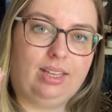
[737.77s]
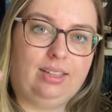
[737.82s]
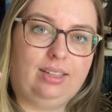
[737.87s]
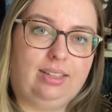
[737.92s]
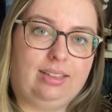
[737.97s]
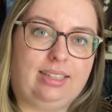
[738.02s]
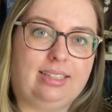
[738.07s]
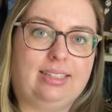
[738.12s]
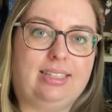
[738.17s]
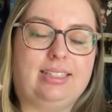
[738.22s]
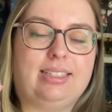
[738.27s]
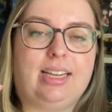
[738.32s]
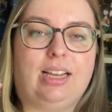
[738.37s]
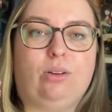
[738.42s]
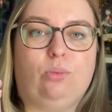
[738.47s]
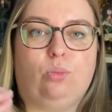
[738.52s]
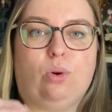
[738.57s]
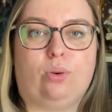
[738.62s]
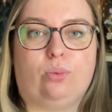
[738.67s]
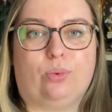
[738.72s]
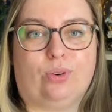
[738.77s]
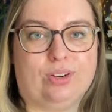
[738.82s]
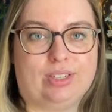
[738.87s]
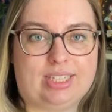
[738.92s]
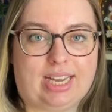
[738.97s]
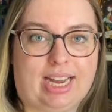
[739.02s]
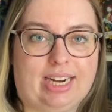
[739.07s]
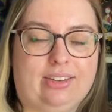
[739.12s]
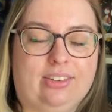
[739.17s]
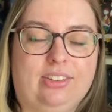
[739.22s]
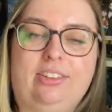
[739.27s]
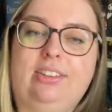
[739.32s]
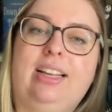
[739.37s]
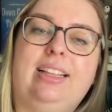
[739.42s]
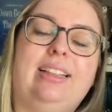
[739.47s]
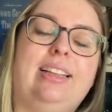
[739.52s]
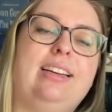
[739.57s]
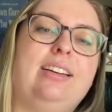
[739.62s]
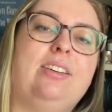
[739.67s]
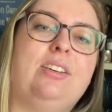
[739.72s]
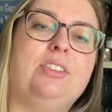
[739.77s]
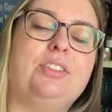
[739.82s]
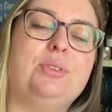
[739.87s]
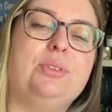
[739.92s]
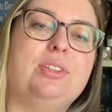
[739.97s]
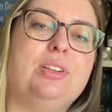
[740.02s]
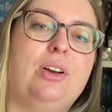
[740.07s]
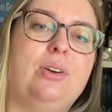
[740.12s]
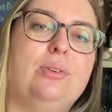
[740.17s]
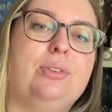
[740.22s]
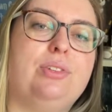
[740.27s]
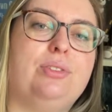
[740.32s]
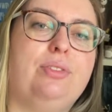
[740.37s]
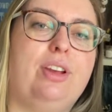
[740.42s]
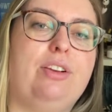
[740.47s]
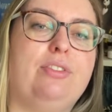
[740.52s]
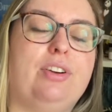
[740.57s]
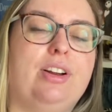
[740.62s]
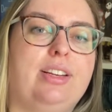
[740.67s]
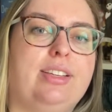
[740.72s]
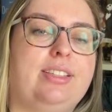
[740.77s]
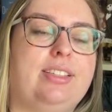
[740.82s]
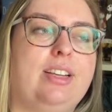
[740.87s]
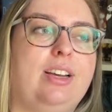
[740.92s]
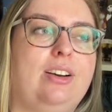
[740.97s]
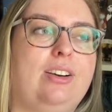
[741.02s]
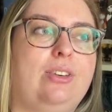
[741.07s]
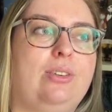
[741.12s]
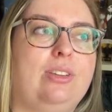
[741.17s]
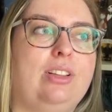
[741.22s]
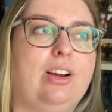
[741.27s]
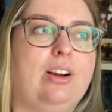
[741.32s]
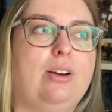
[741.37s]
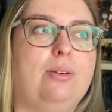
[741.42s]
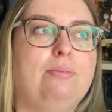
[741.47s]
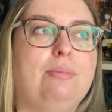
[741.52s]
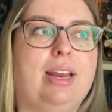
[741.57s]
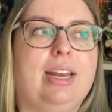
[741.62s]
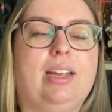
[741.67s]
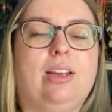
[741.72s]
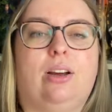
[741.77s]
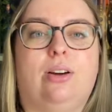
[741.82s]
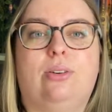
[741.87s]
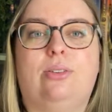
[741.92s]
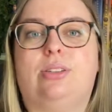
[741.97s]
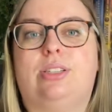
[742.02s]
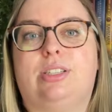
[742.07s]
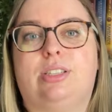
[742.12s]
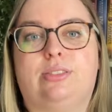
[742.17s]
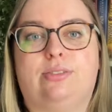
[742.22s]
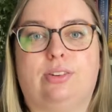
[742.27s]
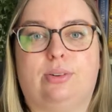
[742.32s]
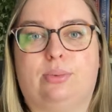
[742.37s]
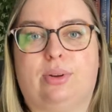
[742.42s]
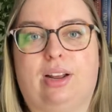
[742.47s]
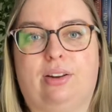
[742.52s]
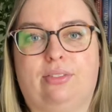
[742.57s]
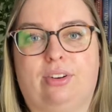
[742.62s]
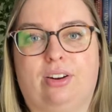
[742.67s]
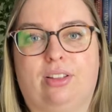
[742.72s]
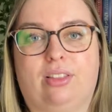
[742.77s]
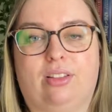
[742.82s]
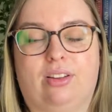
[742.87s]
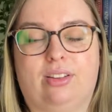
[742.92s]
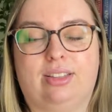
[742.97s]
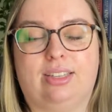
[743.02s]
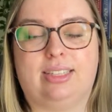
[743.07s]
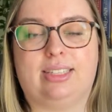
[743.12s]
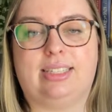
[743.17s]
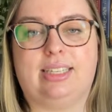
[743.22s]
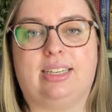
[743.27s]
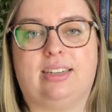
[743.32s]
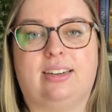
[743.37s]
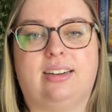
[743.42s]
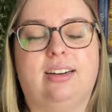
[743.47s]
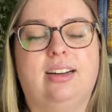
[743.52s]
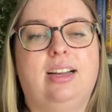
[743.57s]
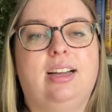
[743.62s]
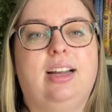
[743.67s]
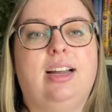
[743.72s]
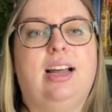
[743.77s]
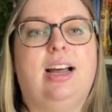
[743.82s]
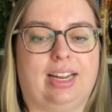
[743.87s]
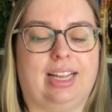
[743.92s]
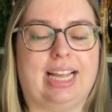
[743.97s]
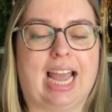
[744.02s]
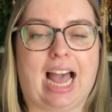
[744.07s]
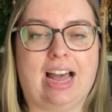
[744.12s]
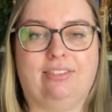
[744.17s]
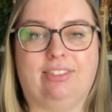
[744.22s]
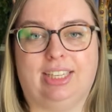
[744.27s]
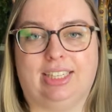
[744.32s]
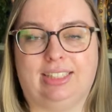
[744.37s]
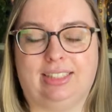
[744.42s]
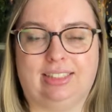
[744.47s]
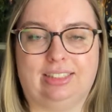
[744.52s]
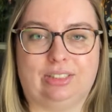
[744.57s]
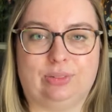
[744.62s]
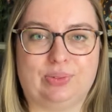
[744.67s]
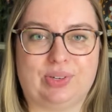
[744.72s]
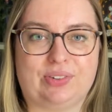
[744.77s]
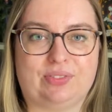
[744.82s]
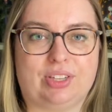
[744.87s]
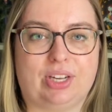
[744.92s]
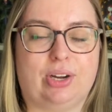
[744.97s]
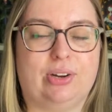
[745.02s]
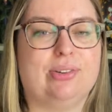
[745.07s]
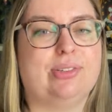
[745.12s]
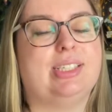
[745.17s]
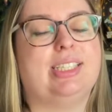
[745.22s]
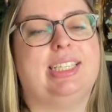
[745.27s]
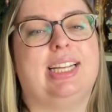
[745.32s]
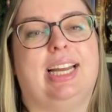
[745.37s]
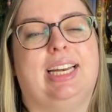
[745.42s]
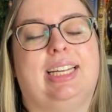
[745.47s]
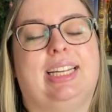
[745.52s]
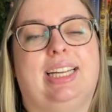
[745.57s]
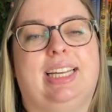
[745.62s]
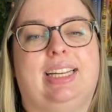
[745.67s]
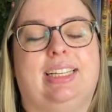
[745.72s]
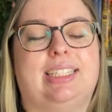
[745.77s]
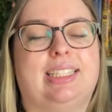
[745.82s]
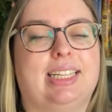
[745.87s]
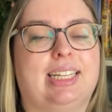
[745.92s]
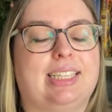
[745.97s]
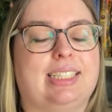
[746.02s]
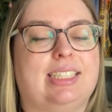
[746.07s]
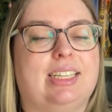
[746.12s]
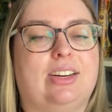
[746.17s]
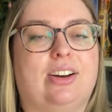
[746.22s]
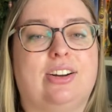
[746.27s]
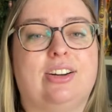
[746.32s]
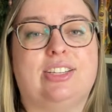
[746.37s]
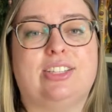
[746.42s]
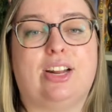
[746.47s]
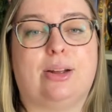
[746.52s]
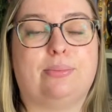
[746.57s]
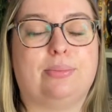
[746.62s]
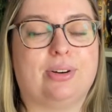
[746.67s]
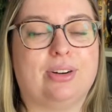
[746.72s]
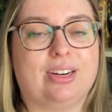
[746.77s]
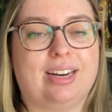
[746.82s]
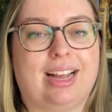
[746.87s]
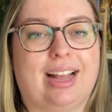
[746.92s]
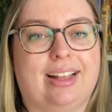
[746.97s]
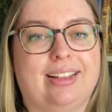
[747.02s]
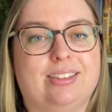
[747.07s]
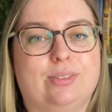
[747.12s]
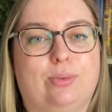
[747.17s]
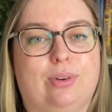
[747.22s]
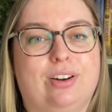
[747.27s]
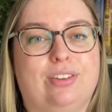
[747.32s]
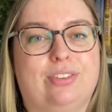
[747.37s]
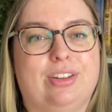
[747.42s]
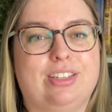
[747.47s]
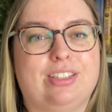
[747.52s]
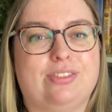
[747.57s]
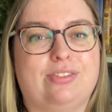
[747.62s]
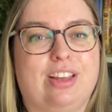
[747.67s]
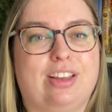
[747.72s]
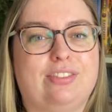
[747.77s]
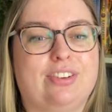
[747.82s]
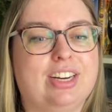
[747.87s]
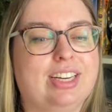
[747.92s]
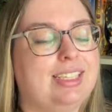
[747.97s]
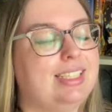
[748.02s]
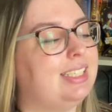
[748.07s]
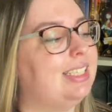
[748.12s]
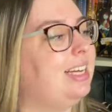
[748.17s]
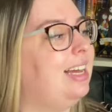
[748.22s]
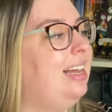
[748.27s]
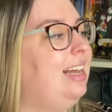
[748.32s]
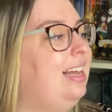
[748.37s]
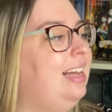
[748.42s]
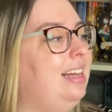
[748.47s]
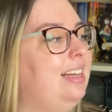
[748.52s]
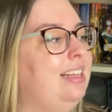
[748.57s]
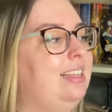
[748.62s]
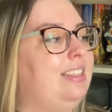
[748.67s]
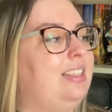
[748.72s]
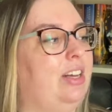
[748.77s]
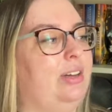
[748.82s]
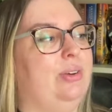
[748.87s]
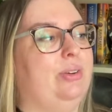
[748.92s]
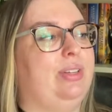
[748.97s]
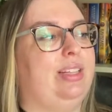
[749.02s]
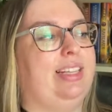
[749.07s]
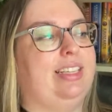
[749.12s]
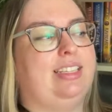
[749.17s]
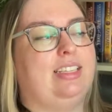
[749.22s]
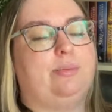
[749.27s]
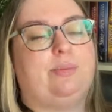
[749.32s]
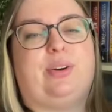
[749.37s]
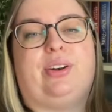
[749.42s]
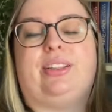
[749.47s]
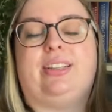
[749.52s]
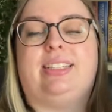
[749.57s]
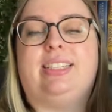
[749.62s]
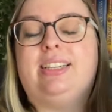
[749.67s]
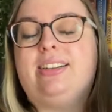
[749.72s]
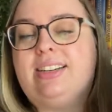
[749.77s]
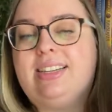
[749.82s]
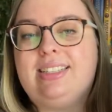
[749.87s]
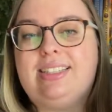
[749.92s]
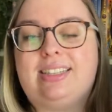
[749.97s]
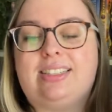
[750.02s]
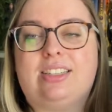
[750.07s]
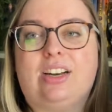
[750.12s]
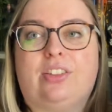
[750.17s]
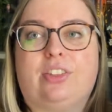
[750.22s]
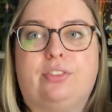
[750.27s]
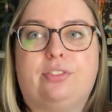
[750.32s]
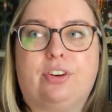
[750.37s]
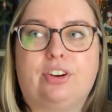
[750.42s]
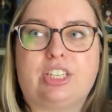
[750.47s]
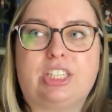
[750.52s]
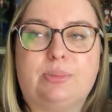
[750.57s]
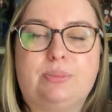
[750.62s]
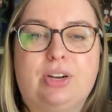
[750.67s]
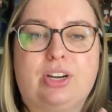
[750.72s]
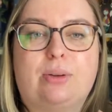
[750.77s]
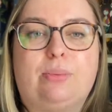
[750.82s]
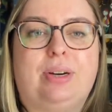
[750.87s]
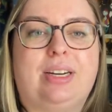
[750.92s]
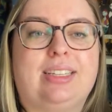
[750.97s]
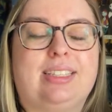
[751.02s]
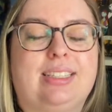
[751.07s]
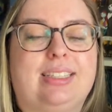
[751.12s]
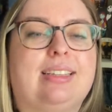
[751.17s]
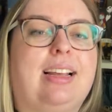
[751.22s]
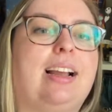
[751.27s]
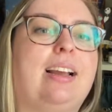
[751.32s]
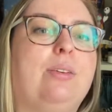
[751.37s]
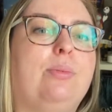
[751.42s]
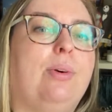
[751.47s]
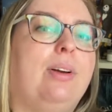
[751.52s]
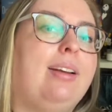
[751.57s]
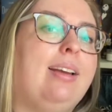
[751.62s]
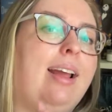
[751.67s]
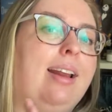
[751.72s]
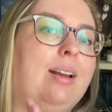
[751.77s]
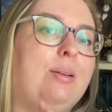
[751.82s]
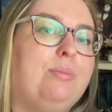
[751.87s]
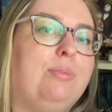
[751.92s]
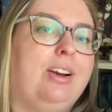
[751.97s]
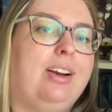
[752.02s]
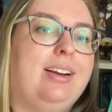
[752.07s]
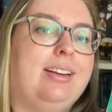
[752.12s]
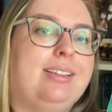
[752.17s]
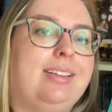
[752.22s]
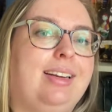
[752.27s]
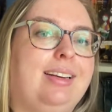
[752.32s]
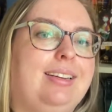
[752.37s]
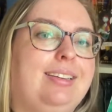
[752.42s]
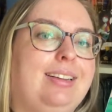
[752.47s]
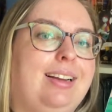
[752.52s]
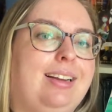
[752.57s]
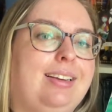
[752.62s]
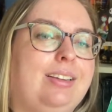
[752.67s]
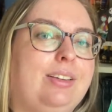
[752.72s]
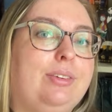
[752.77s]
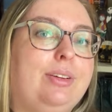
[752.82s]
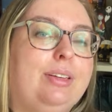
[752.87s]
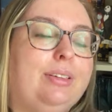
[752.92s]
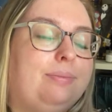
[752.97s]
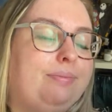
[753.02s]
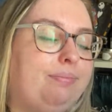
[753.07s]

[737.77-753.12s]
this is a one-word title, and then it also is a host favorite. So there are many hosts for Whateverathon this year. Gavin is one of the hosts, and he has selected Heartstopper as one of his favorites. So this is part of the series. It's not the first book, but it's the second one, and I'm very excited to get to it.